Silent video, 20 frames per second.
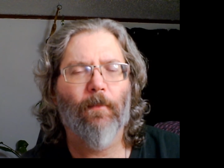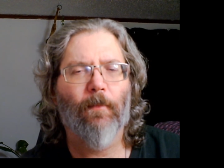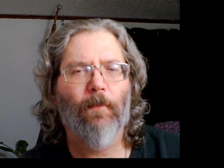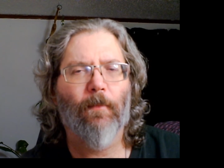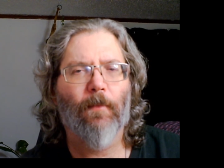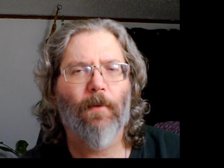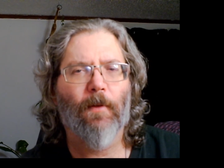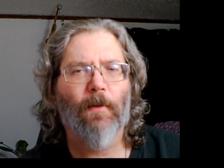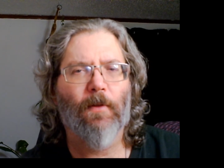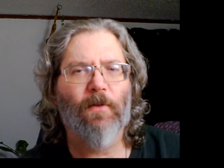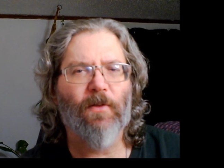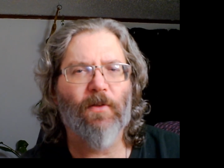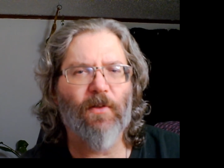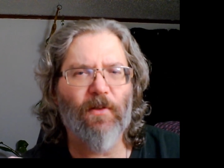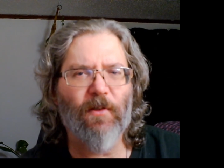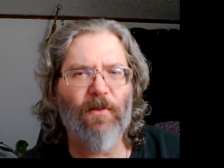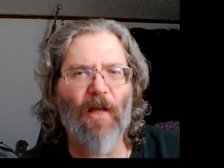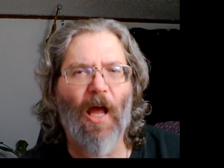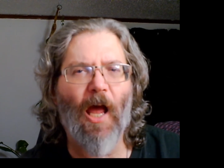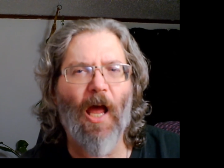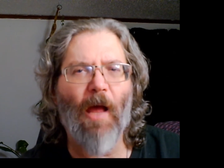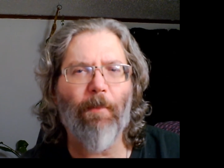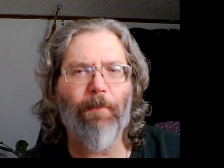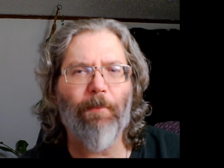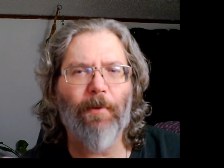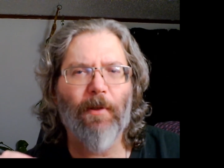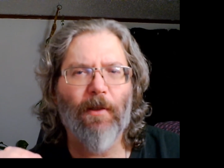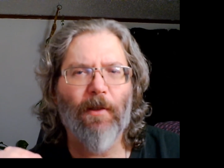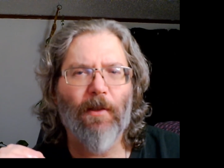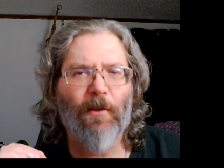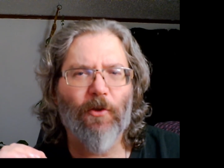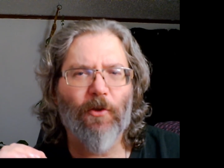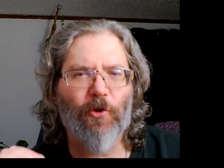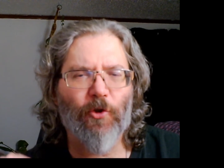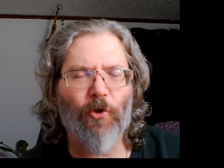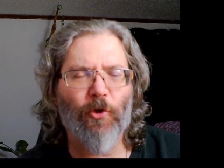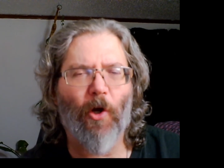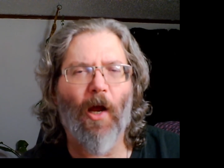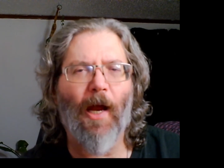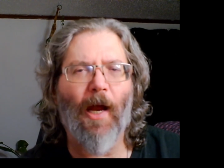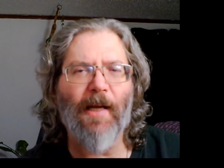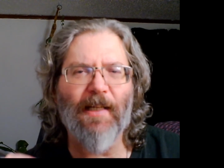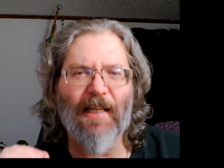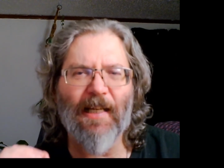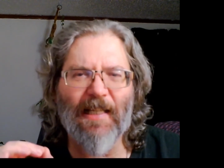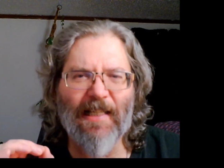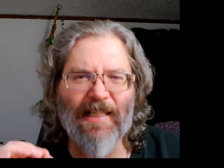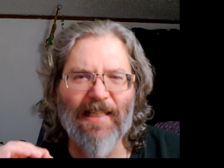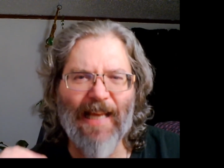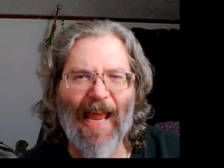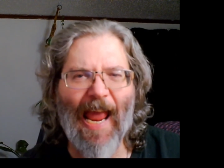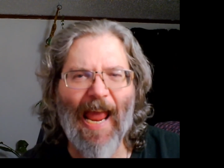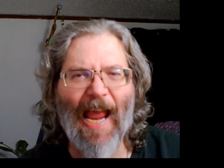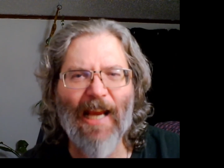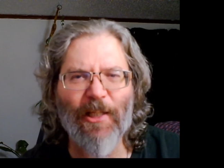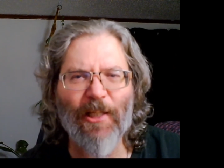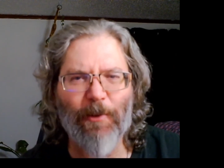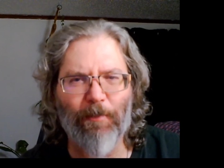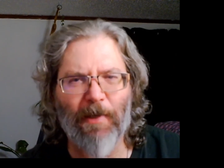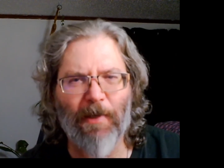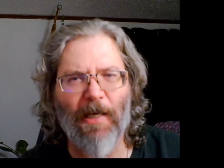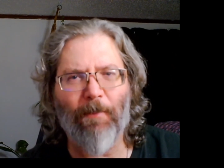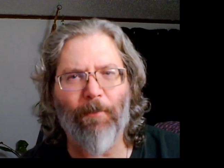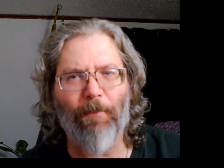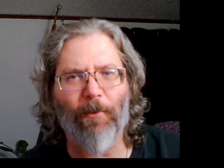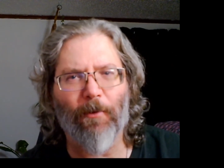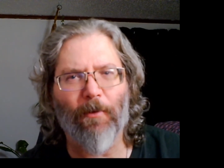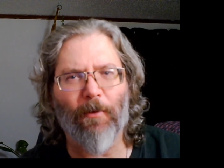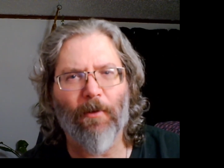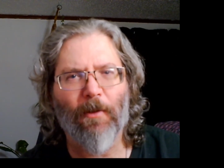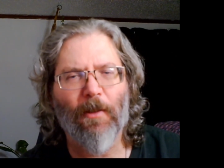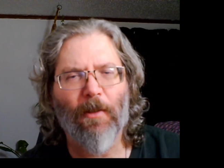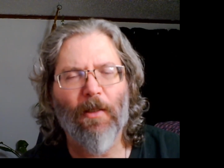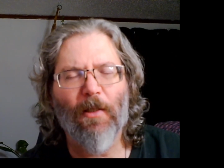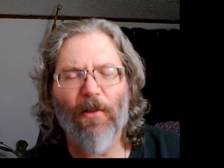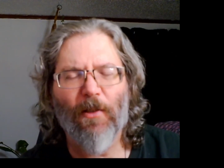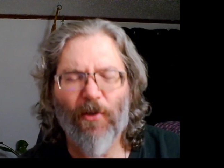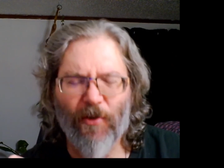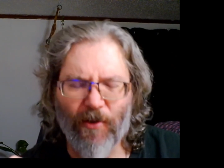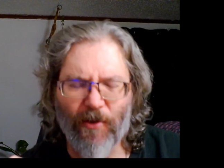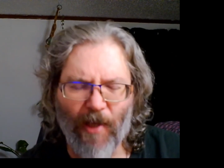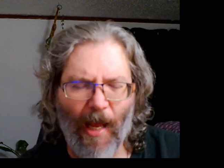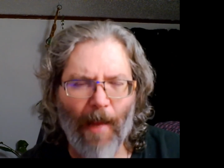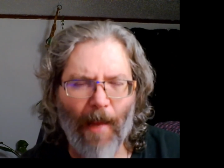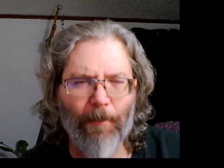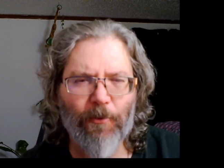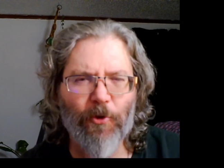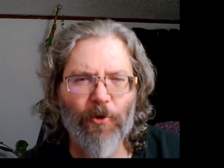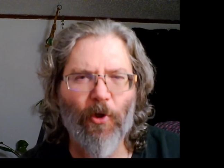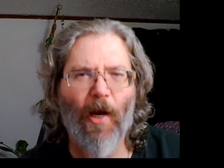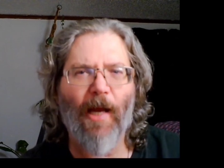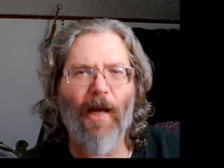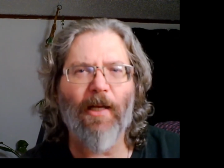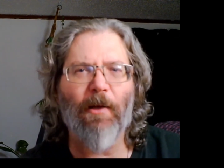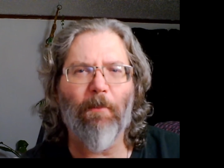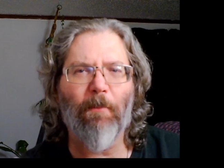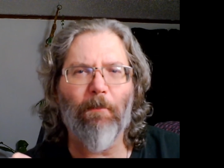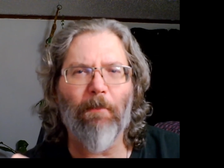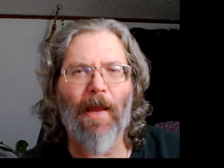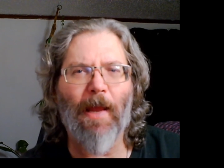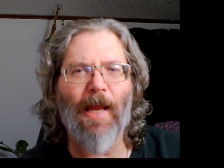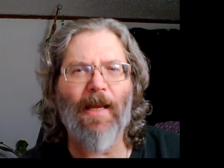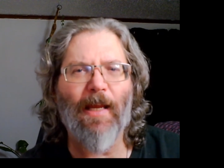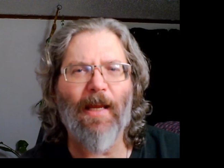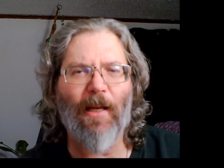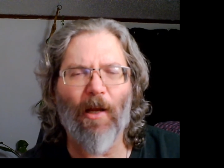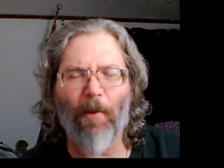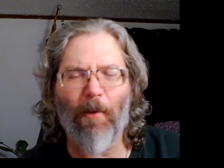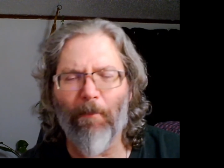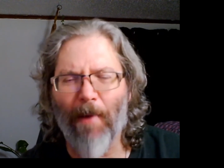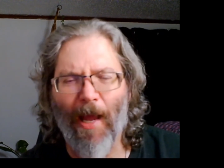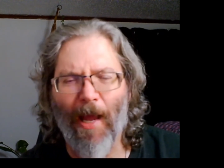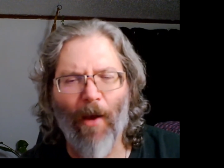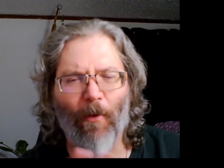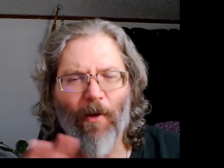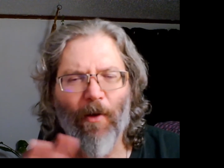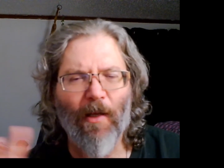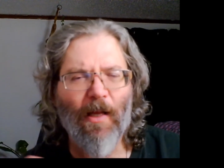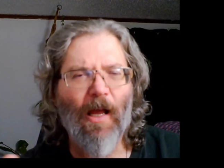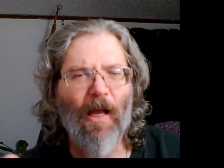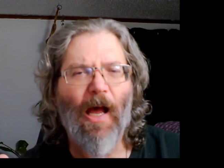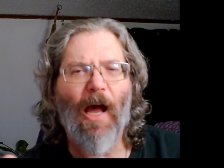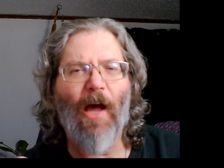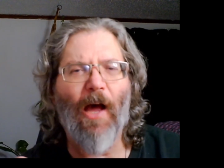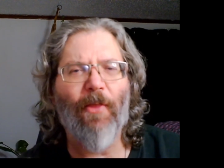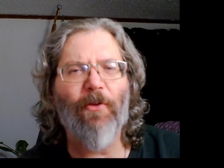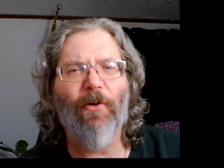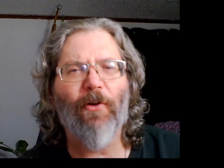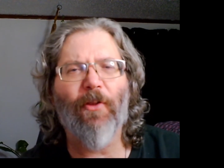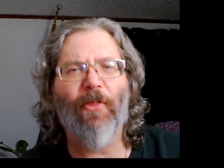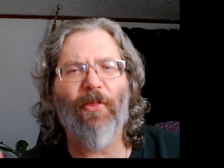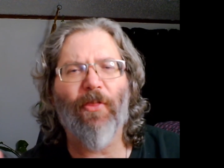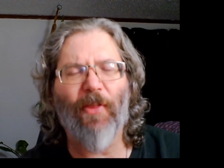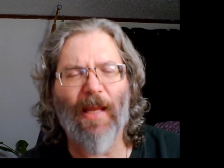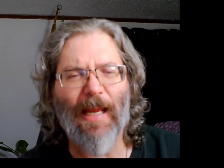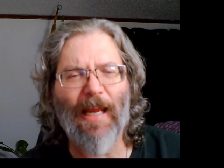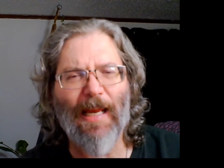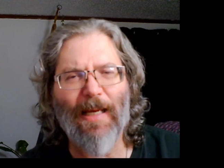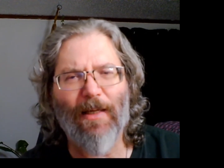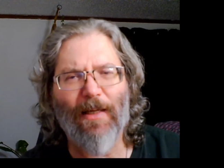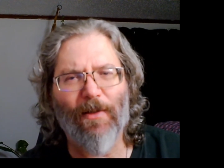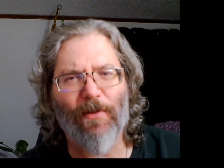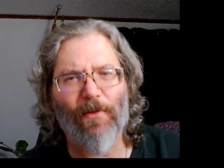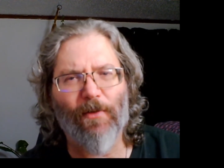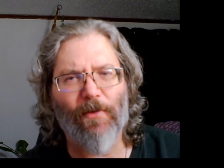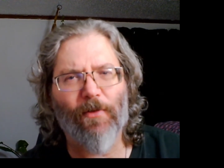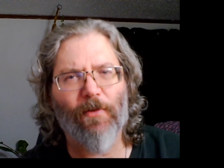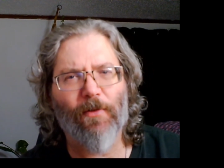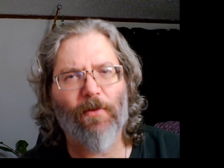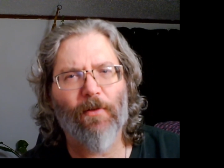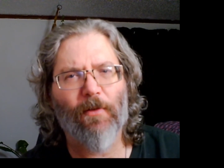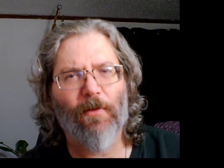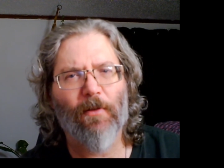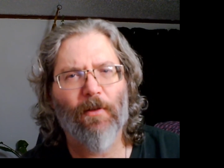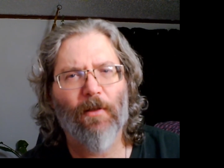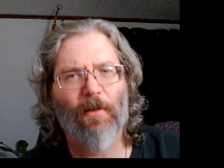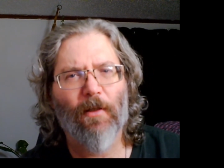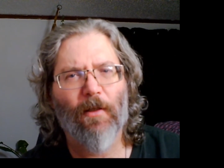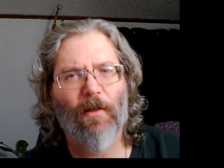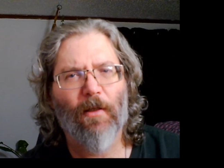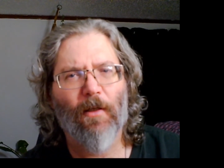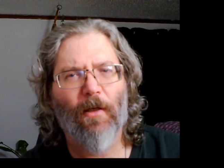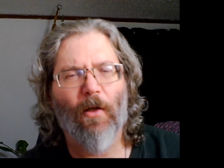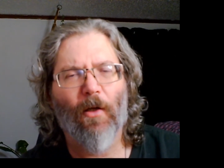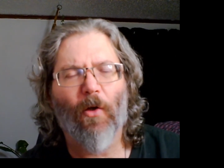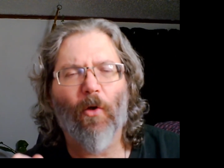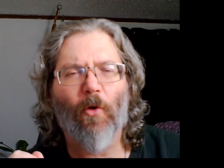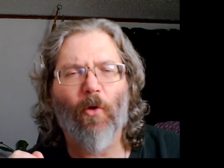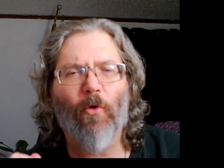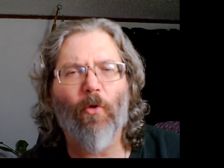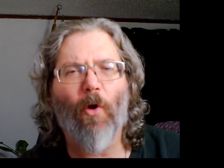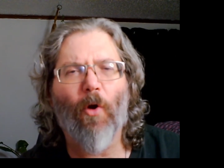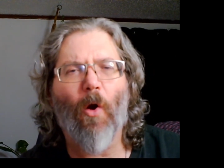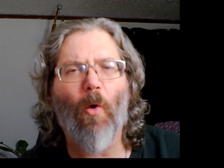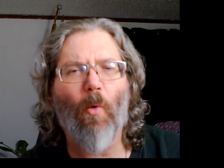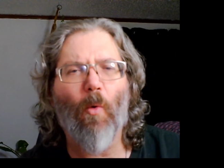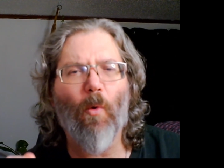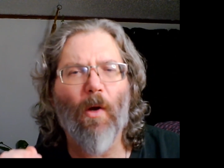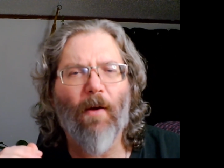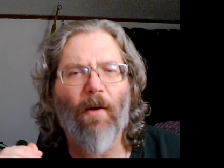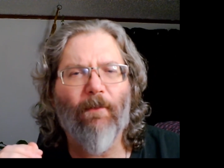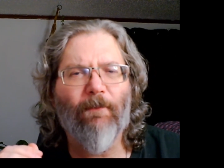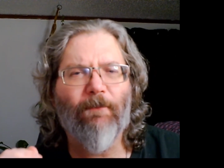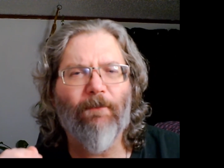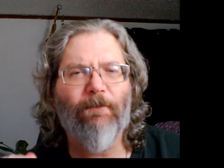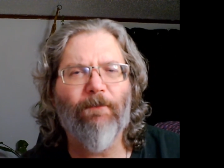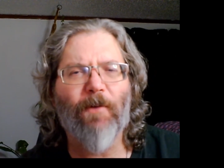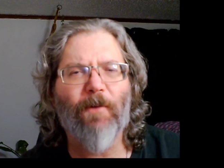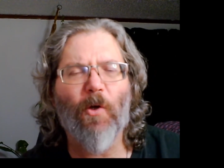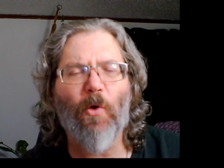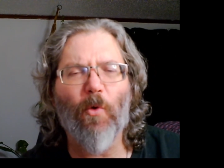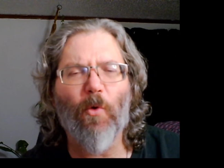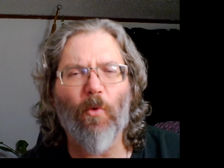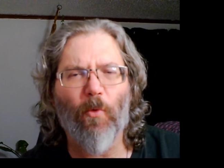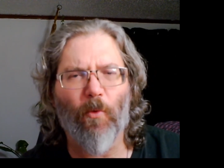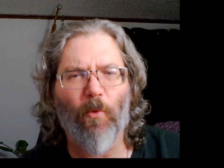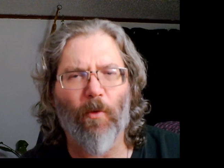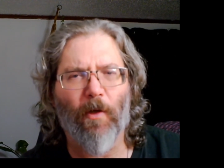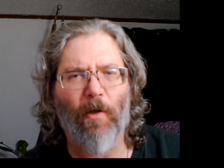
Stop trying to tax people. Stop trying to make it about other things. Grow food.